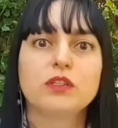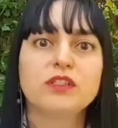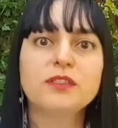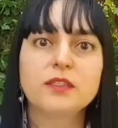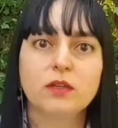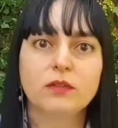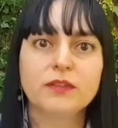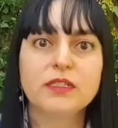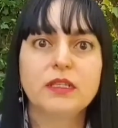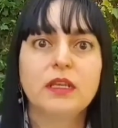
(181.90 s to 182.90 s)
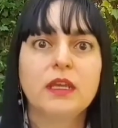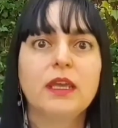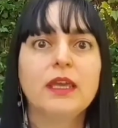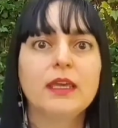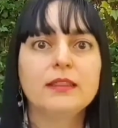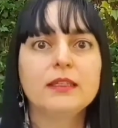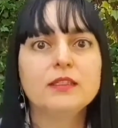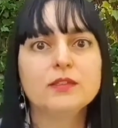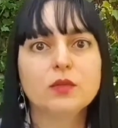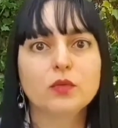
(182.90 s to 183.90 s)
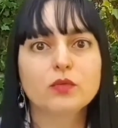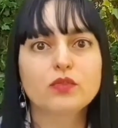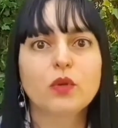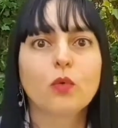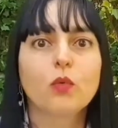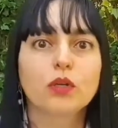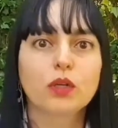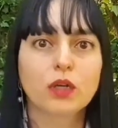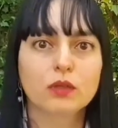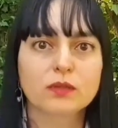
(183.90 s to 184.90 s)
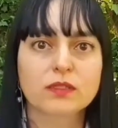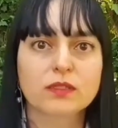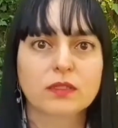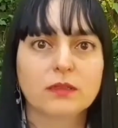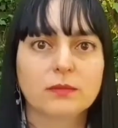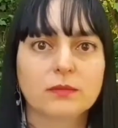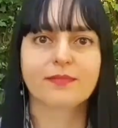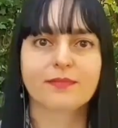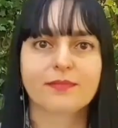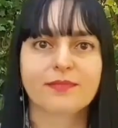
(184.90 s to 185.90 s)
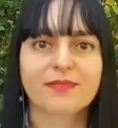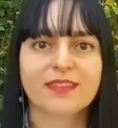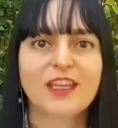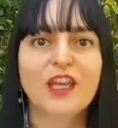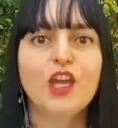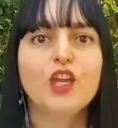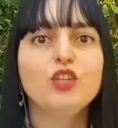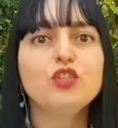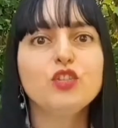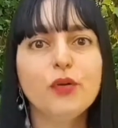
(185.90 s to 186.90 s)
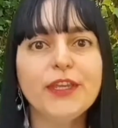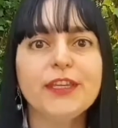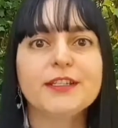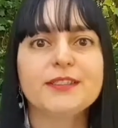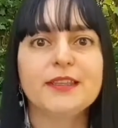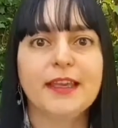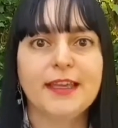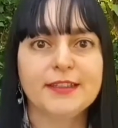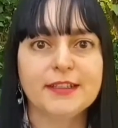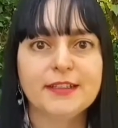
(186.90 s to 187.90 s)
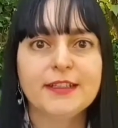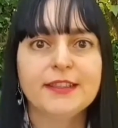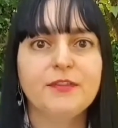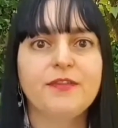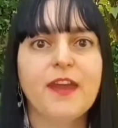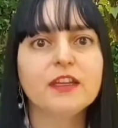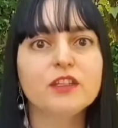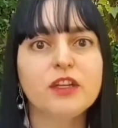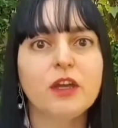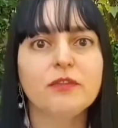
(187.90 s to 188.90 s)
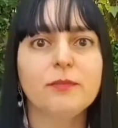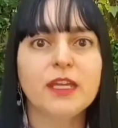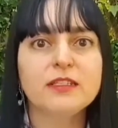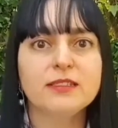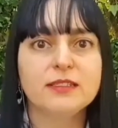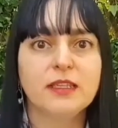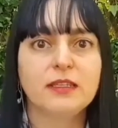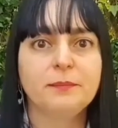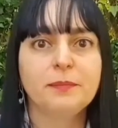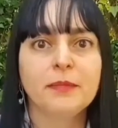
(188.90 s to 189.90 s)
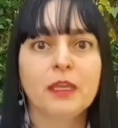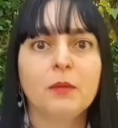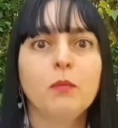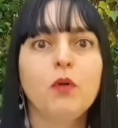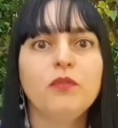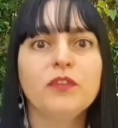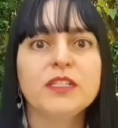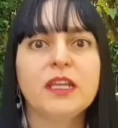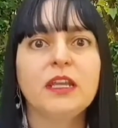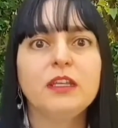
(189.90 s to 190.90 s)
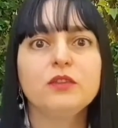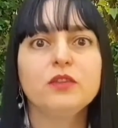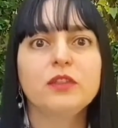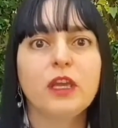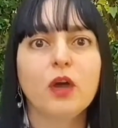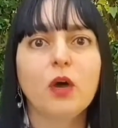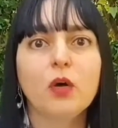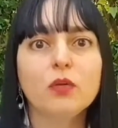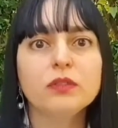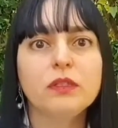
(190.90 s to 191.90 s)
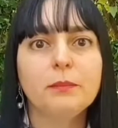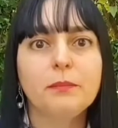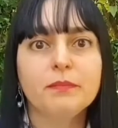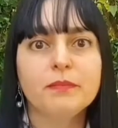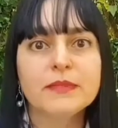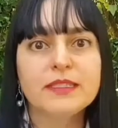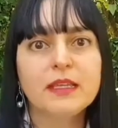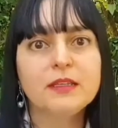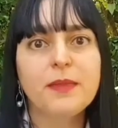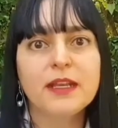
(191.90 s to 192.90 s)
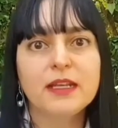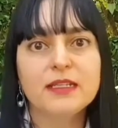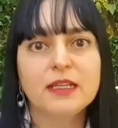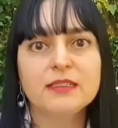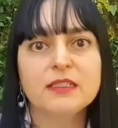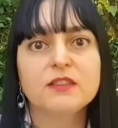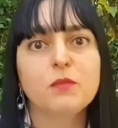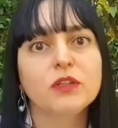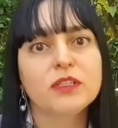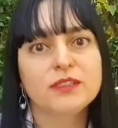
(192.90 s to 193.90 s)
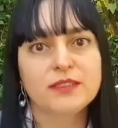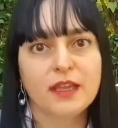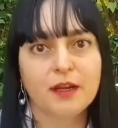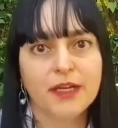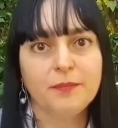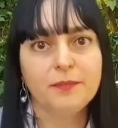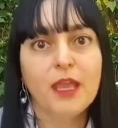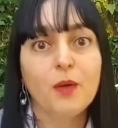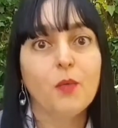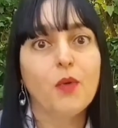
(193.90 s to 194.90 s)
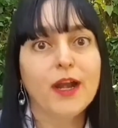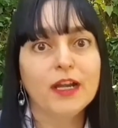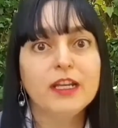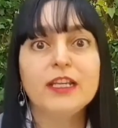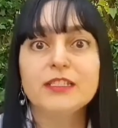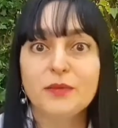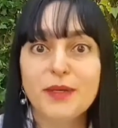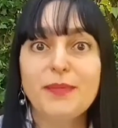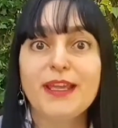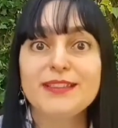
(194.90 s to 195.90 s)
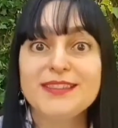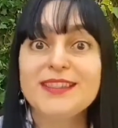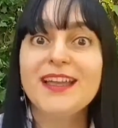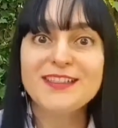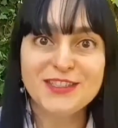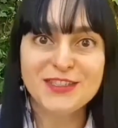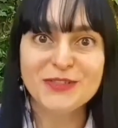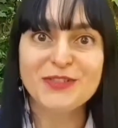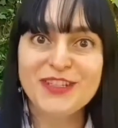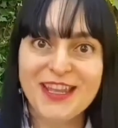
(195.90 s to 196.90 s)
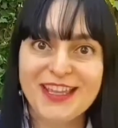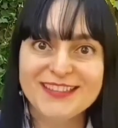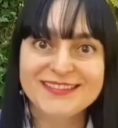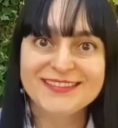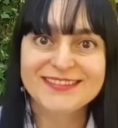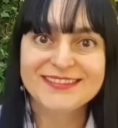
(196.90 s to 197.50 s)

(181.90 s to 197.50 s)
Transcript: were dissolved and the schools were closed. 2 years later, the Faculty of Medicine moved into the old Saint Benedict's Monastery, where it remains until today.